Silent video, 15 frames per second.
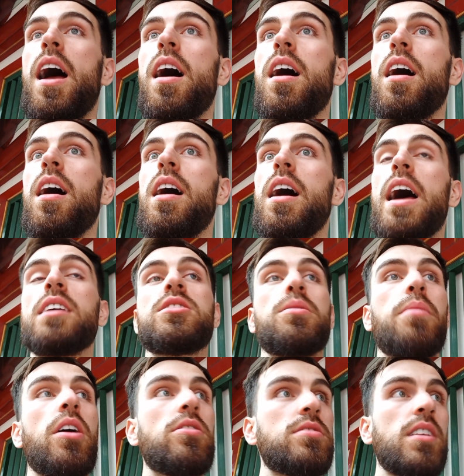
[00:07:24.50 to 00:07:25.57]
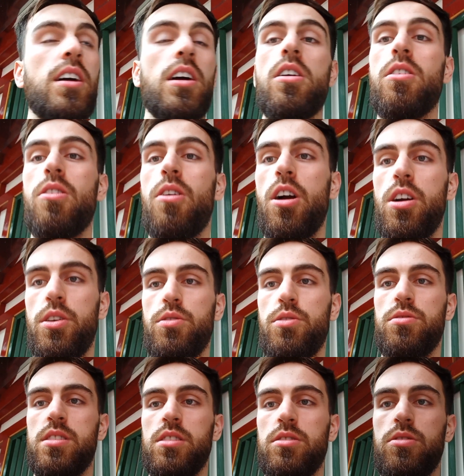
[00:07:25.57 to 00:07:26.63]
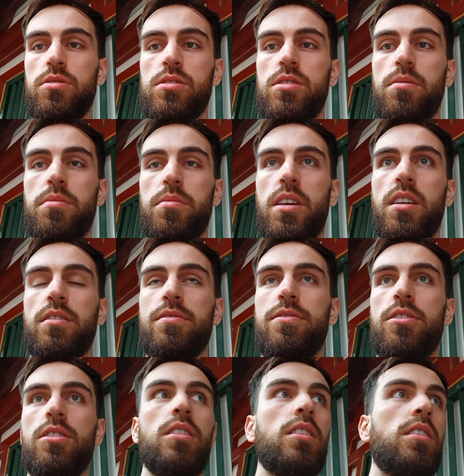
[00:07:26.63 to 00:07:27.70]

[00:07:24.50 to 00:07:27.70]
asked him, I was like, oh, are you still doing something for